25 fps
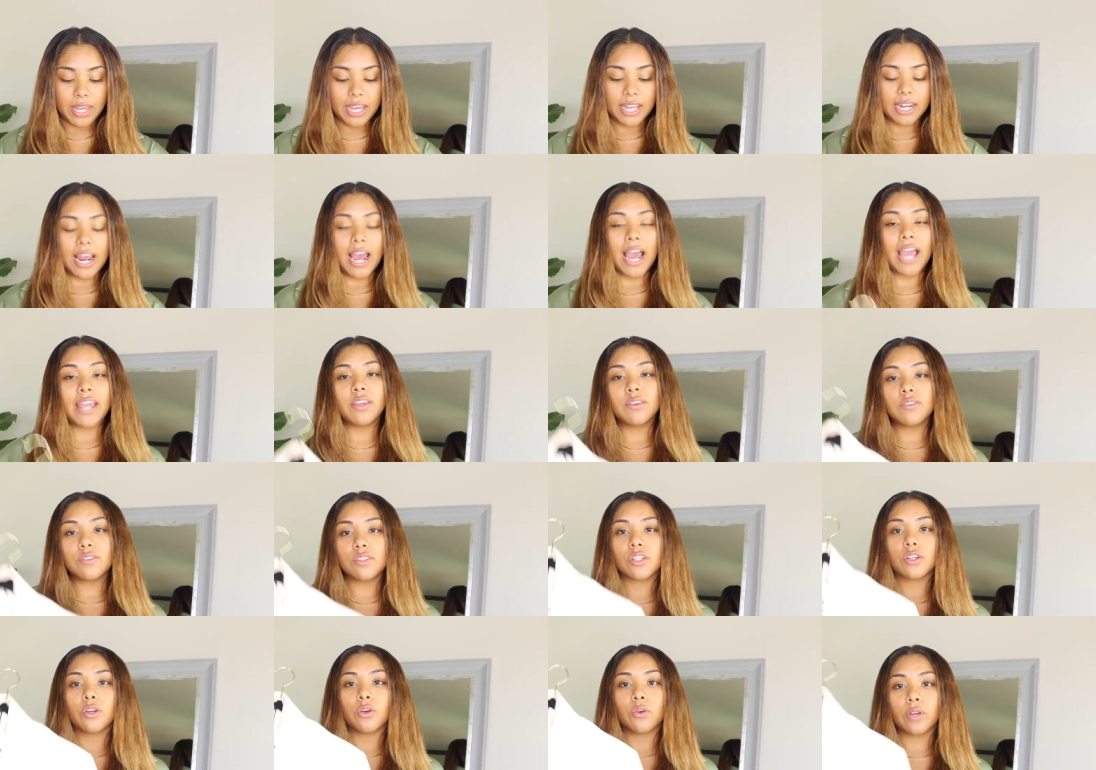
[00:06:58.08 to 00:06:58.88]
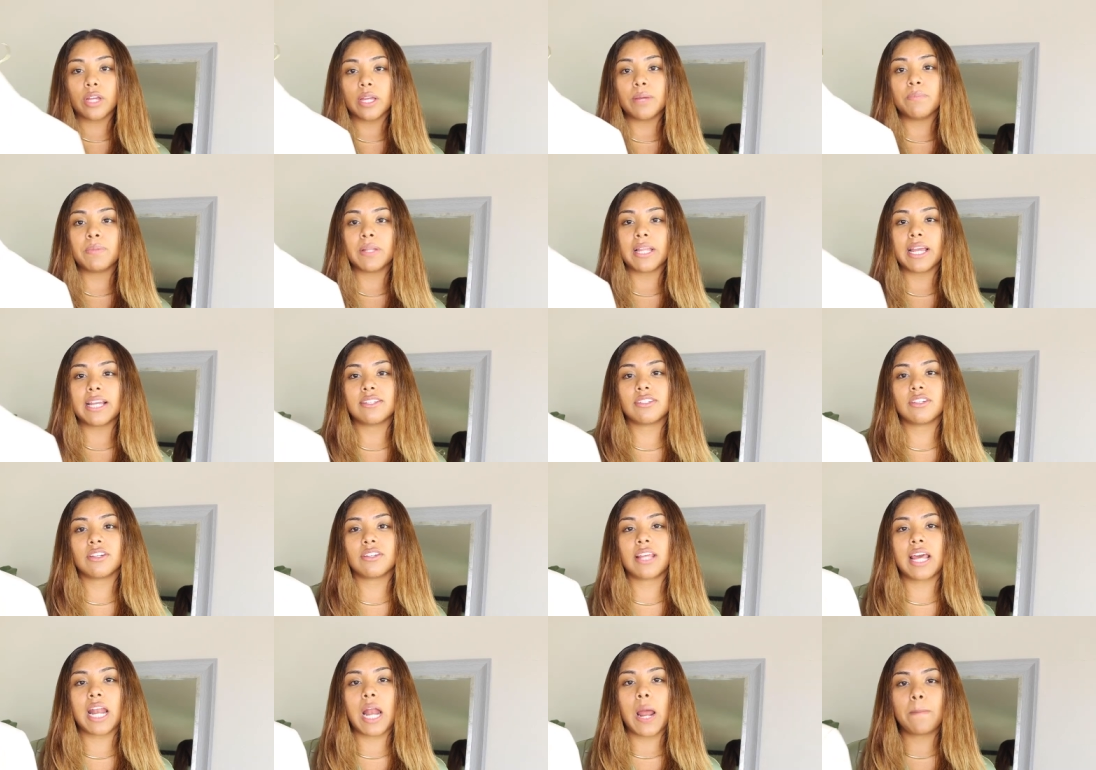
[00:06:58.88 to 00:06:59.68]
And I used the cream
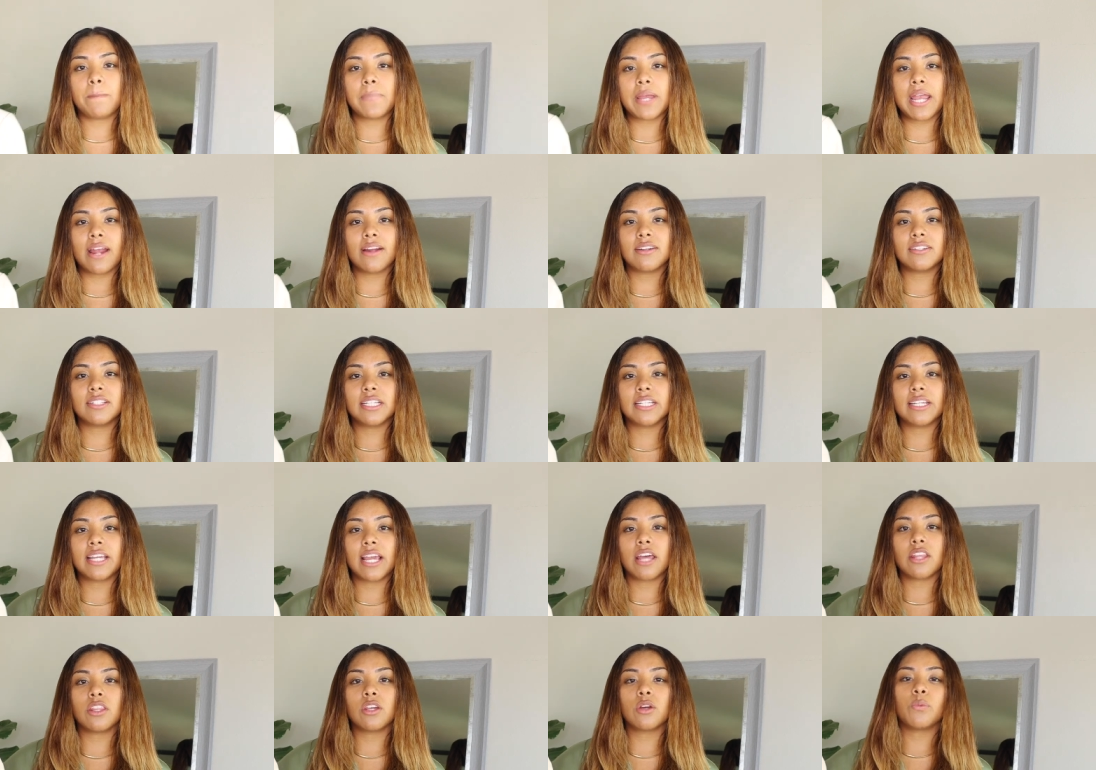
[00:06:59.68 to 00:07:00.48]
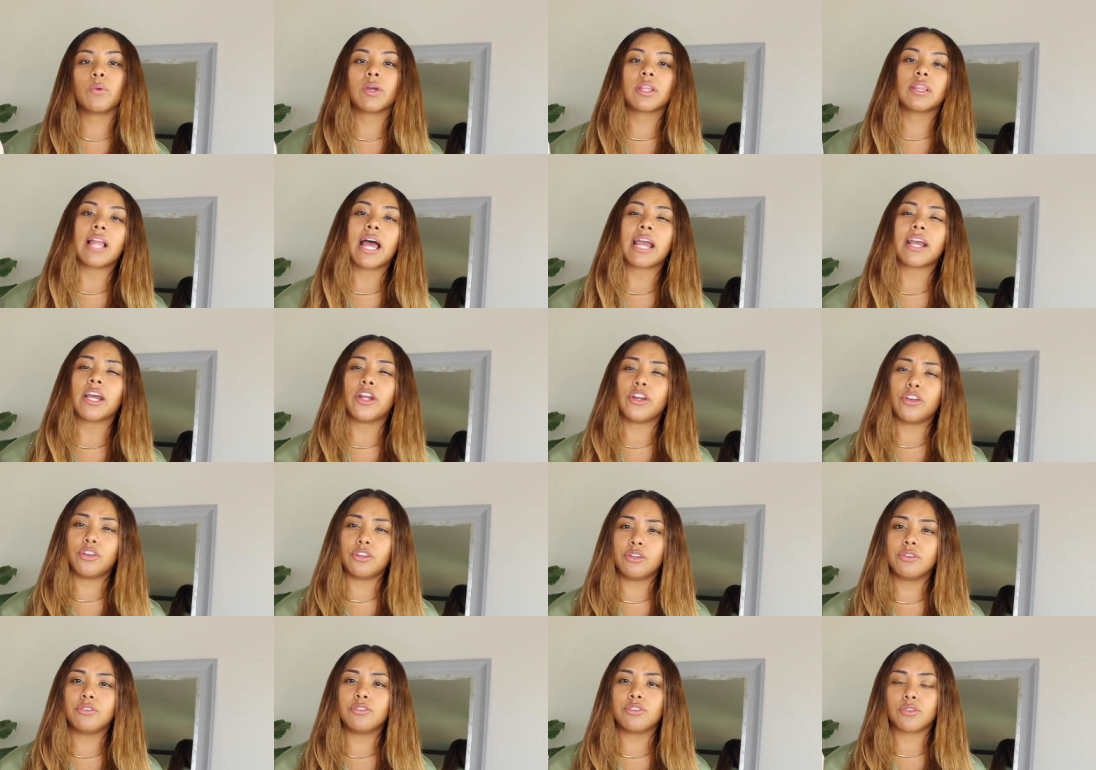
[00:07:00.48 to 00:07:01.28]
blazer that I paired together with like a
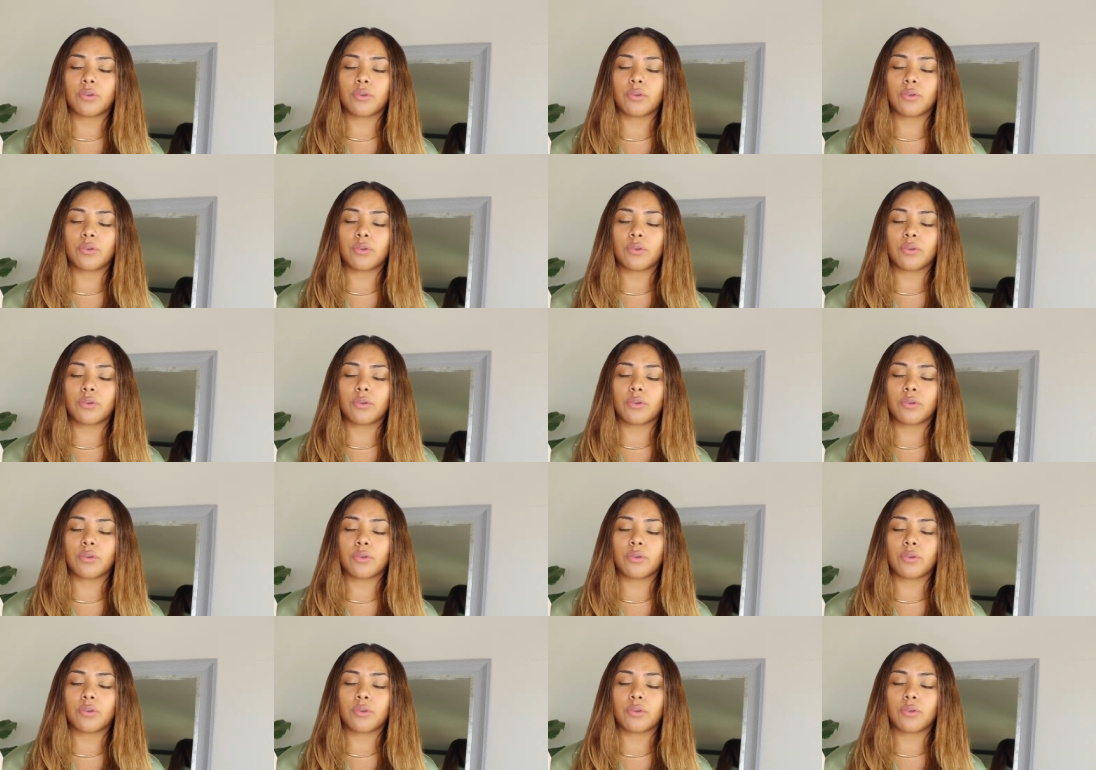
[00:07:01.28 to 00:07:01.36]
nude